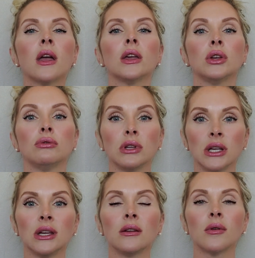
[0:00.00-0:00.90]
You
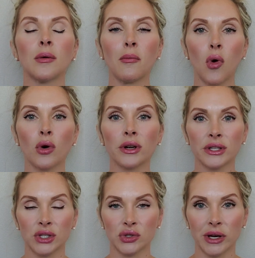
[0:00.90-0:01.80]
need more
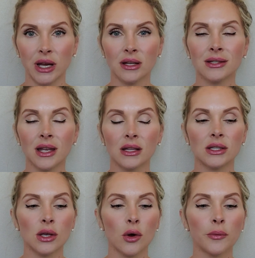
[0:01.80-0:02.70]
strains, and
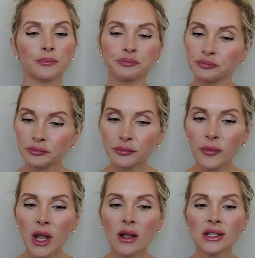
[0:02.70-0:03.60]
so
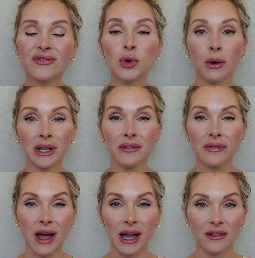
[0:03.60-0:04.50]

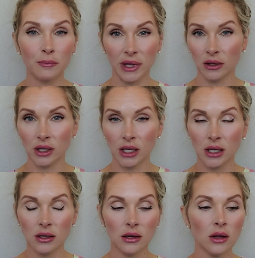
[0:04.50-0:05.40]
25
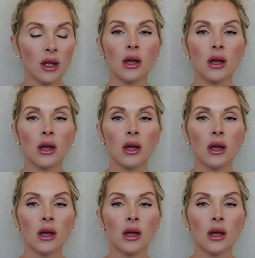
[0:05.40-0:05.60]
billion